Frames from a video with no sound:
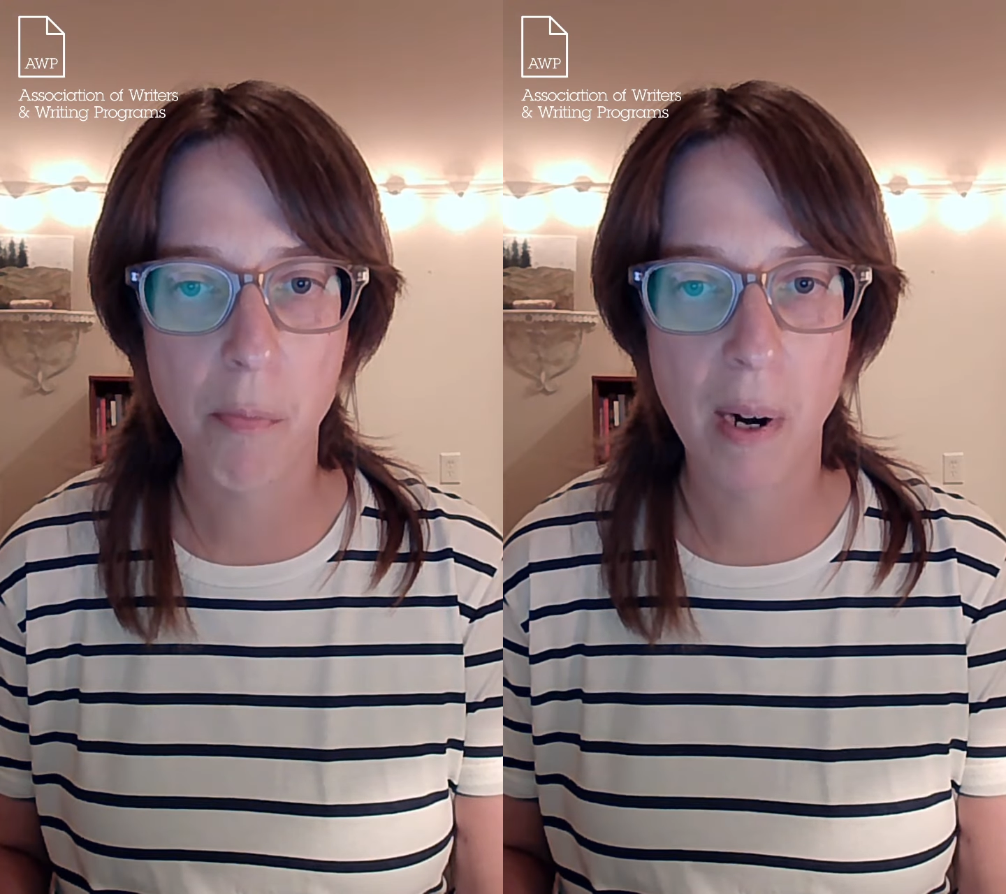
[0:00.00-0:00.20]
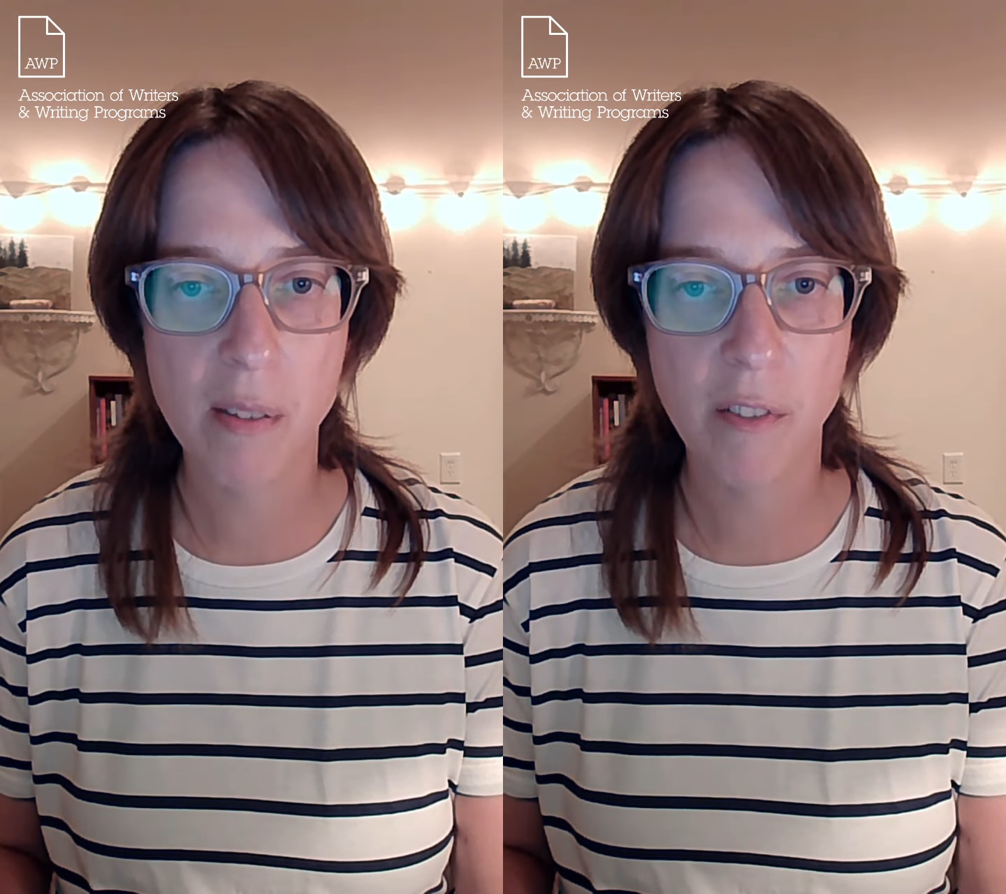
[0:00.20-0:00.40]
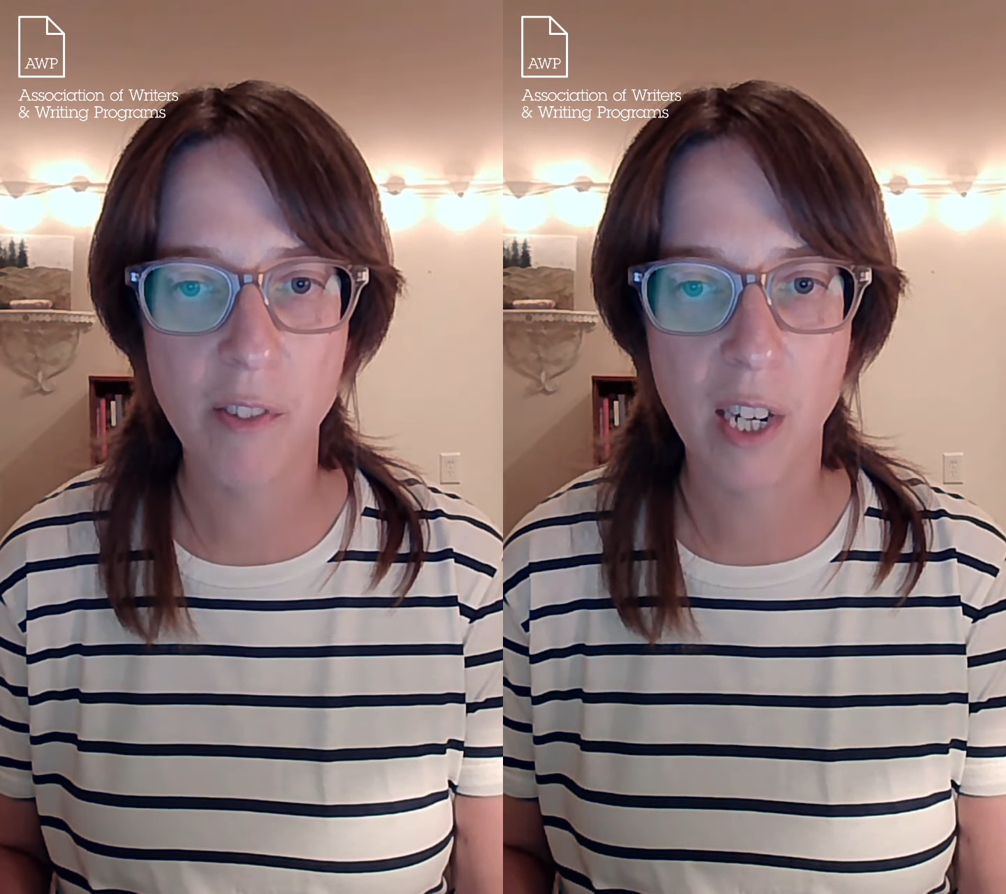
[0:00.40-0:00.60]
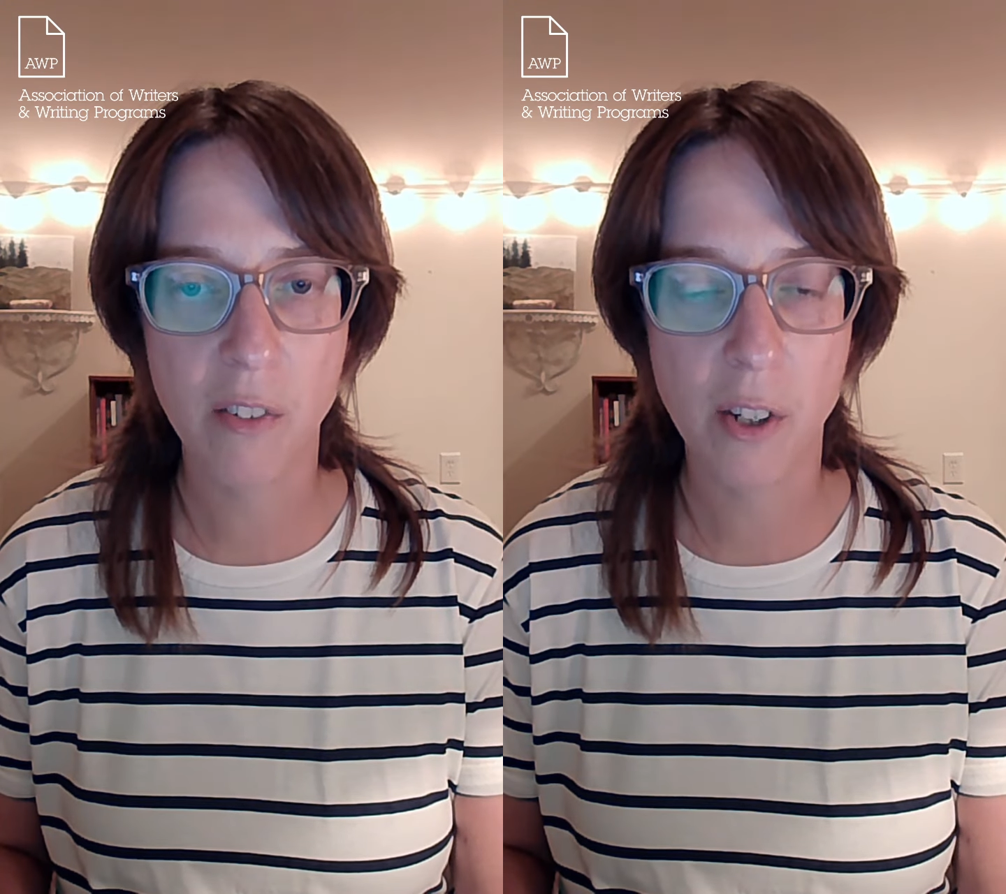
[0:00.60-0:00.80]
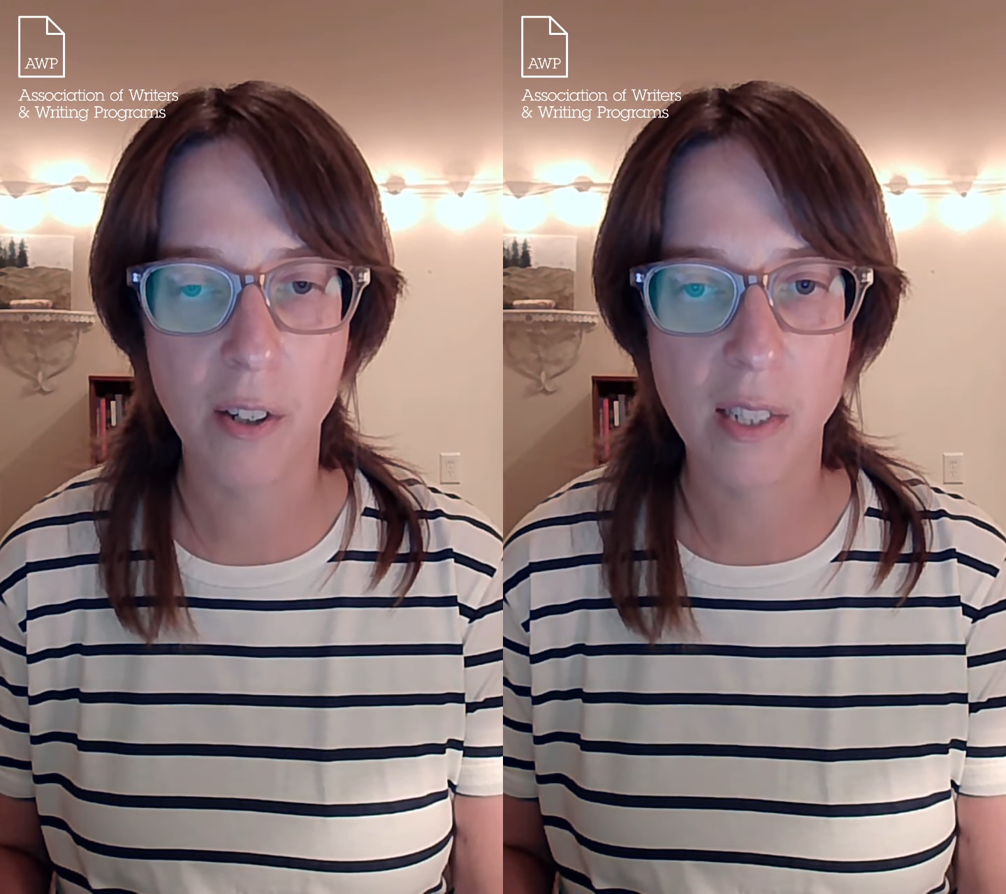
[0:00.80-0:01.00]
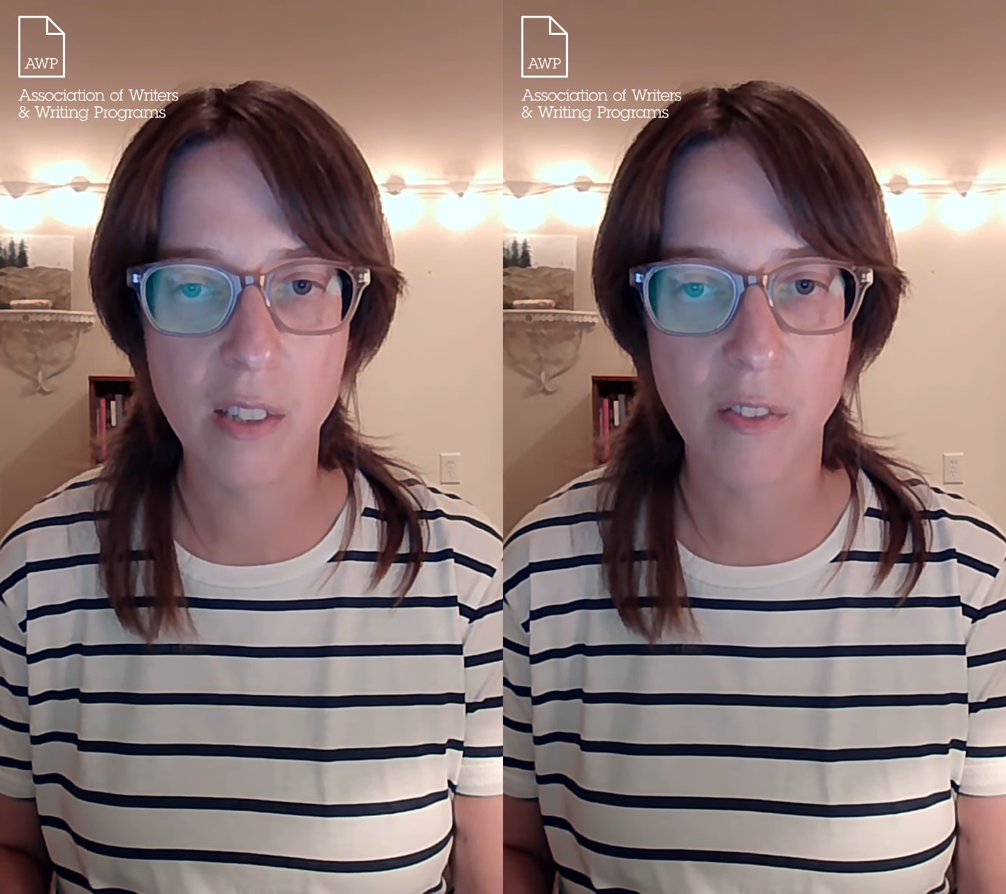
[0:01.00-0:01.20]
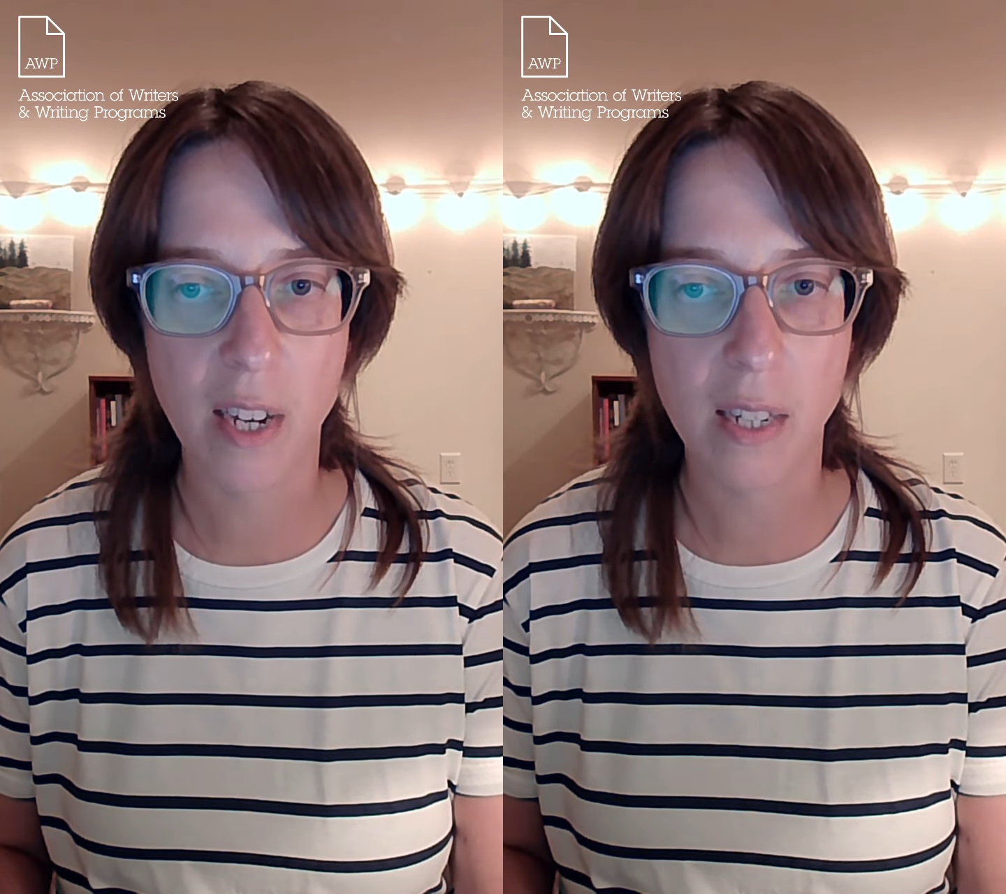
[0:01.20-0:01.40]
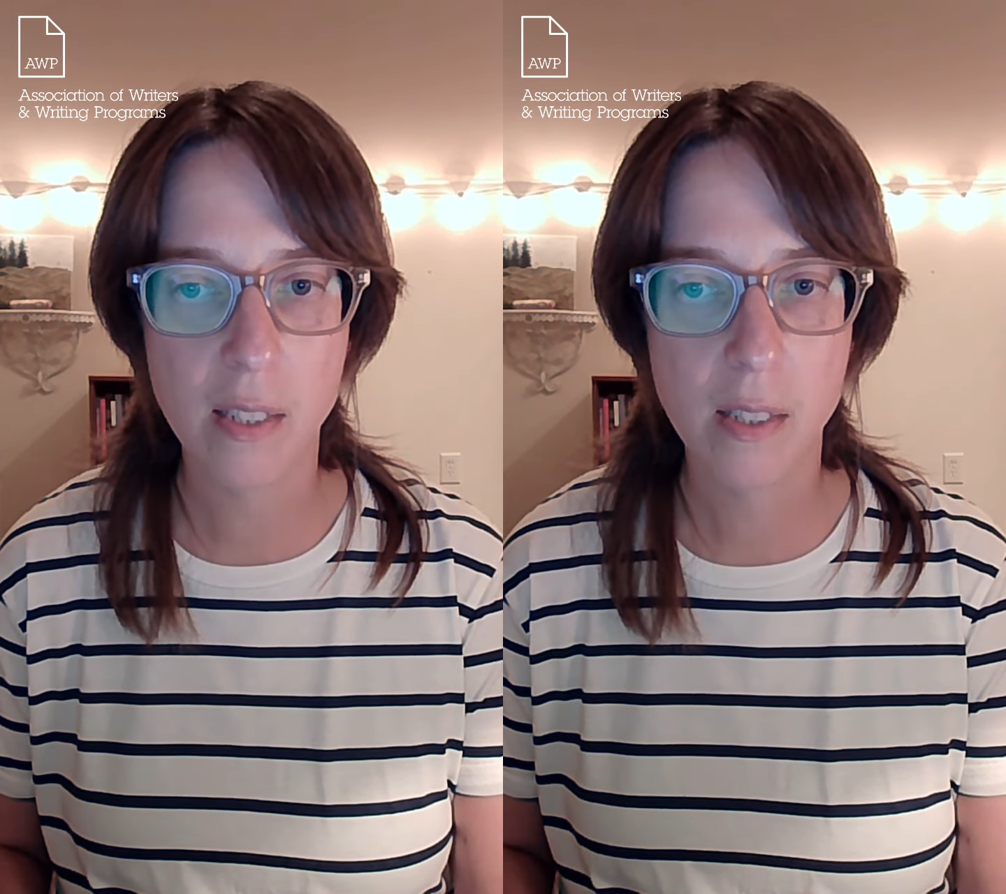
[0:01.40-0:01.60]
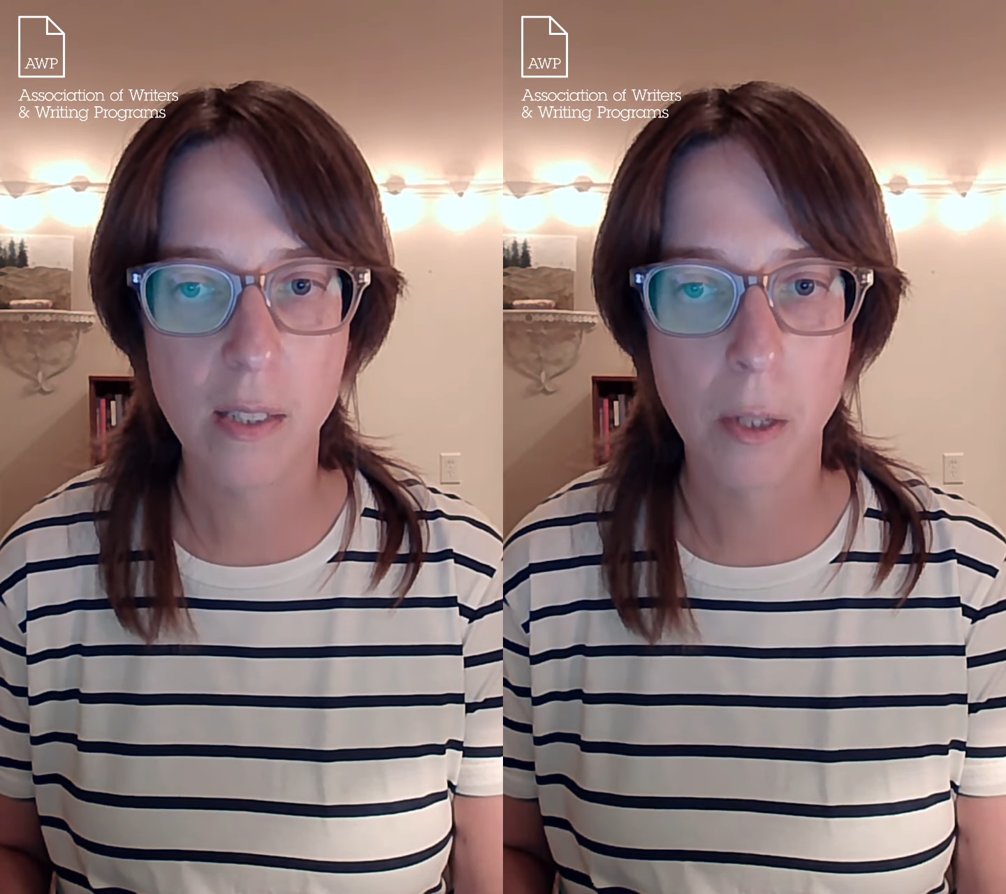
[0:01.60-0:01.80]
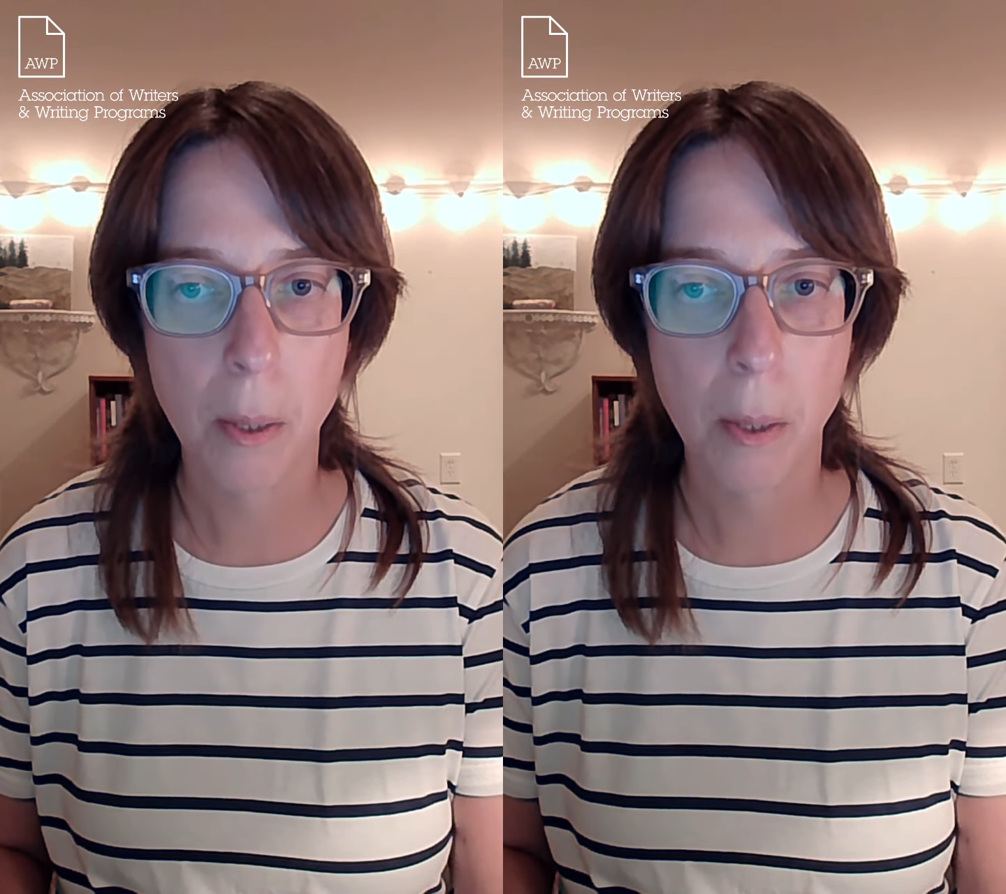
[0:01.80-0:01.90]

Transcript: but I was afraid of hurting his face.